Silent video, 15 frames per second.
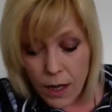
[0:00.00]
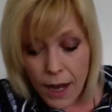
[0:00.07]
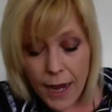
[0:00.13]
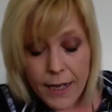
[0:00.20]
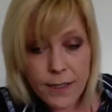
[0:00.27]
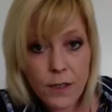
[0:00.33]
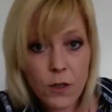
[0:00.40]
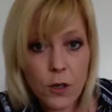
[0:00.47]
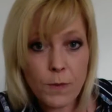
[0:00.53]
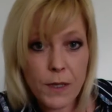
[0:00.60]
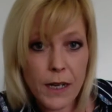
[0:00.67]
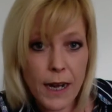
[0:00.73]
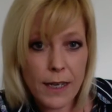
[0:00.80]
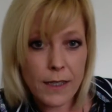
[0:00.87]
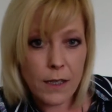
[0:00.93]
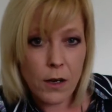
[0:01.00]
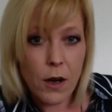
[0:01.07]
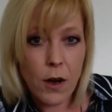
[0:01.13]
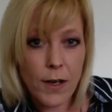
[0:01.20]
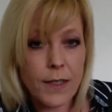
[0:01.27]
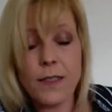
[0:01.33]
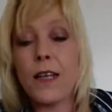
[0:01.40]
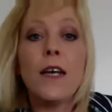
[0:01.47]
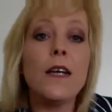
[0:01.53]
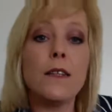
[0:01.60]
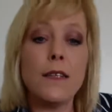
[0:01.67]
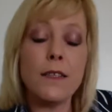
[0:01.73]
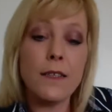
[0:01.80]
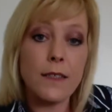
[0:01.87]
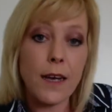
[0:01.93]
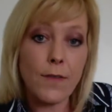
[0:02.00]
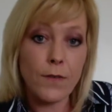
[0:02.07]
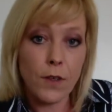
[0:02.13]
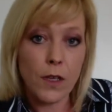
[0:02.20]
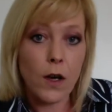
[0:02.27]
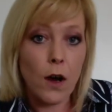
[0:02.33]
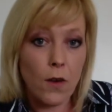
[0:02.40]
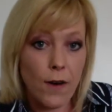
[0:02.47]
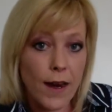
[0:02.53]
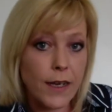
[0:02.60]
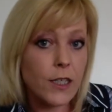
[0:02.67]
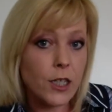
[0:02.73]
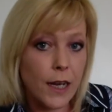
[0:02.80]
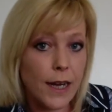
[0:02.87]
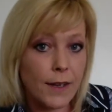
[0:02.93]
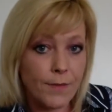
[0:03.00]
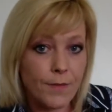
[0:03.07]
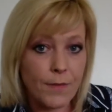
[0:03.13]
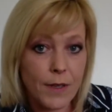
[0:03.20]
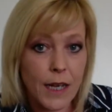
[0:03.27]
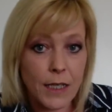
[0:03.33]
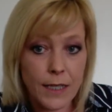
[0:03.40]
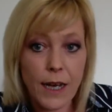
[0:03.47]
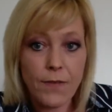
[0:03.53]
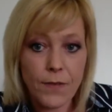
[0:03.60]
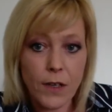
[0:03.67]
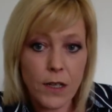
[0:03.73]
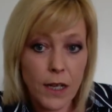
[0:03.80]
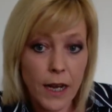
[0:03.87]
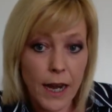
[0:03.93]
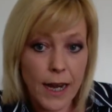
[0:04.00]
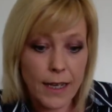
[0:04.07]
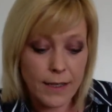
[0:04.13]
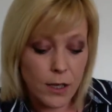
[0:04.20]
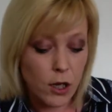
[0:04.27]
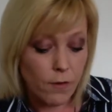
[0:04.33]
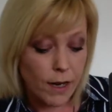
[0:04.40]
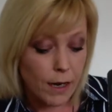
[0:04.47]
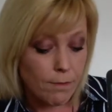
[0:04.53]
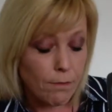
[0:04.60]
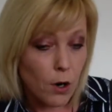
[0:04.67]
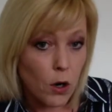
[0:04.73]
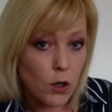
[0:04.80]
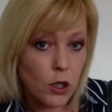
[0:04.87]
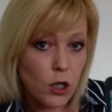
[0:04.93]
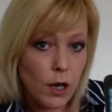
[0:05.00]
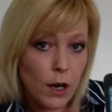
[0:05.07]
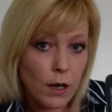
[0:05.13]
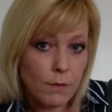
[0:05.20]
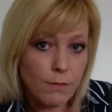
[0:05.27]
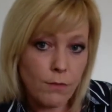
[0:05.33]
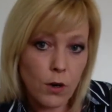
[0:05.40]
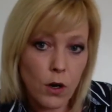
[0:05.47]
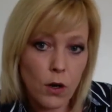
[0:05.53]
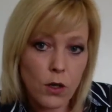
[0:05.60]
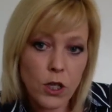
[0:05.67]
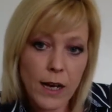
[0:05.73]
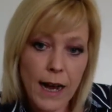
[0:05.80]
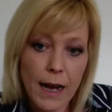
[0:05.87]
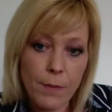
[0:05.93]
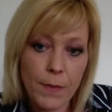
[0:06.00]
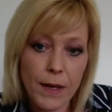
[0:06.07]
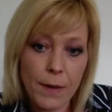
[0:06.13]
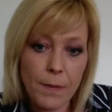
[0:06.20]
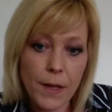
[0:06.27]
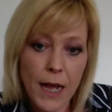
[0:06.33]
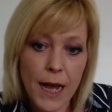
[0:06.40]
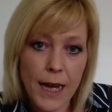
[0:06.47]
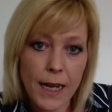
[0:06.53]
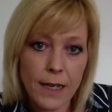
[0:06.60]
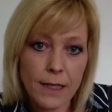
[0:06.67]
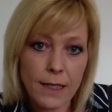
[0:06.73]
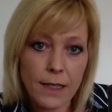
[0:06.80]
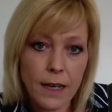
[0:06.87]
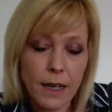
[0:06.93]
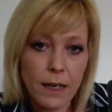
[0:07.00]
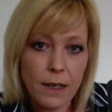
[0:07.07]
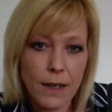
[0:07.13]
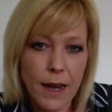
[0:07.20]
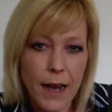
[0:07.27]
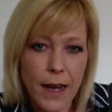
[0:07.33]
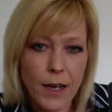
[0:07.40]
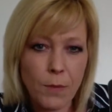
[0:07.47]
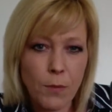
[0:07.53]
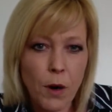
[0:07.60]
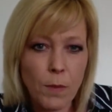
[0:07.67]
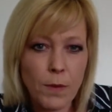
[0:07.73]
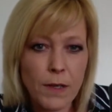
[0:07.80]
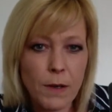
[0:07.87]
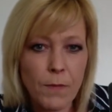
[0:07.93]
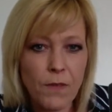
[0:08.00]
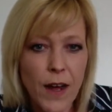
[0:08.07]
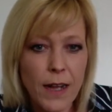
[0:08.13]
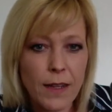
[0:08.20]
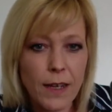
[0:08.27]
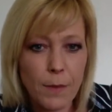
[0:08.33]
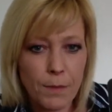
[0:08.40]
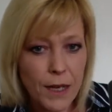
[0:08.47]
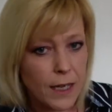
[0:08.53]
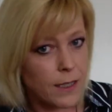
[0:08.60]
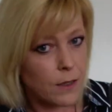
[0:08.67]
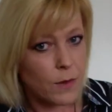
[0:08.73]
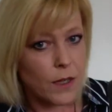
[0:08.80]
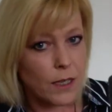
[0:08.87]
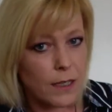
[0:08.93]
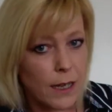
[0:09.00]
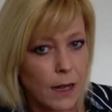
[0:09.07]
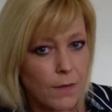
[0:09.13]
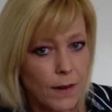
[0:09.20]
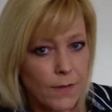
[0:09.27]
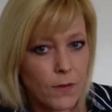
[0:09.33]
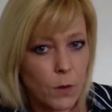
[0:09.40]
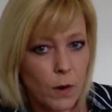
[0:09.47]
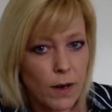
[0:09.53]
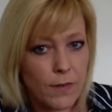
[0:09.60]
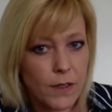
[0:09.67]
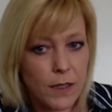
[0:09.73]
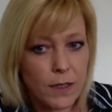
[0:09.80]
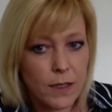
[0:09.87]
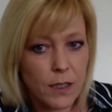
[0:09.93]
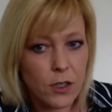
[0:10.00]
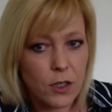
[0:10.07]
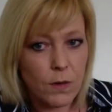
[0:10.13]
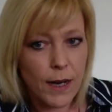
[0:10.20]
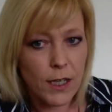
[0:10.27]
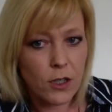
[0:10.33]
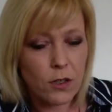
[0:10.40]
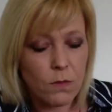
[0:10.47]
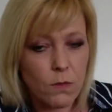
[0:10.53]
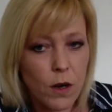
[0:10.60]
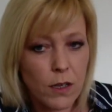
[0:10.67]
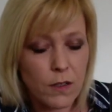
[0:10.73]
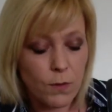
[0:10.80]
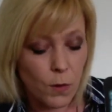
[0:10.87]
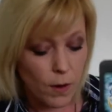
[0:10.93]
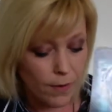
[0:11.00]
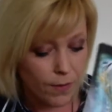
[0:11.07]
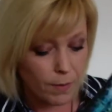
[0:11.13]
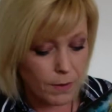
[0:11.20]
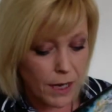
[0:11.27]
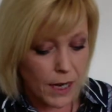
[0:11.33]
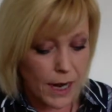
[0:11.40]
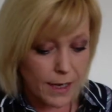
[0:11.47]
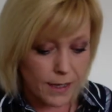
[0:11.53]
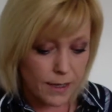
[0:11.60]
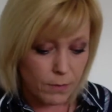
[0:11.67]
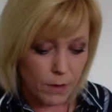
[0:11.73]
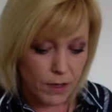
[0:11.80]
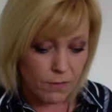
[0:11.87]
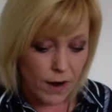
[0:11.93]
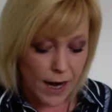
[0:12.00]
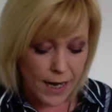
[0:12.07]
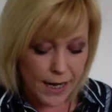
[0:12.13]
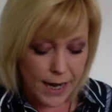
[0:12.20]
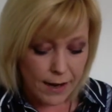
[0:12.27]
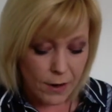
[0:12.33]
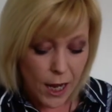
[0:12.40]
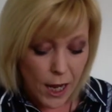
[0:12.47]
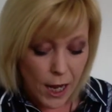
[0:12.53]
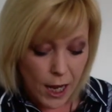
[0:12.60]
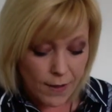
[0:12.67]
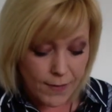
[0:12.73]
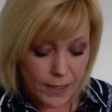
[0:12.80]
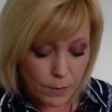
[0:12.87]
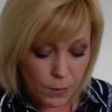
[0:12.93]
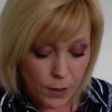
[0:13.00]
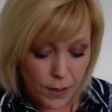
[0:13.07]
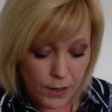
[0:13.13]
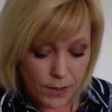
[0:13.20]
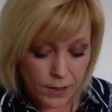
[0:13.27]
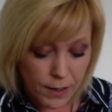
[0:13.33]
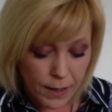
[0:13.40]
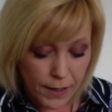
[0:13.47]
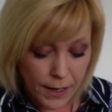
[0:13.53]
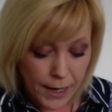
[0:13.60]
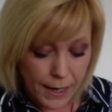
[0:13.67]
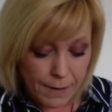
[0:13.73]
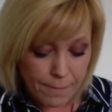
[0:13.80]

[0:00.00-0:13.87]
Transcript: Ace of Cups and Ace of Coins. This is definitely your energy. It definitely is. You're in a much, much happier place. Yeah, you're probably finally at peace with yourself after wherever this situation was, for whoever I'm connecting with right now. And this person,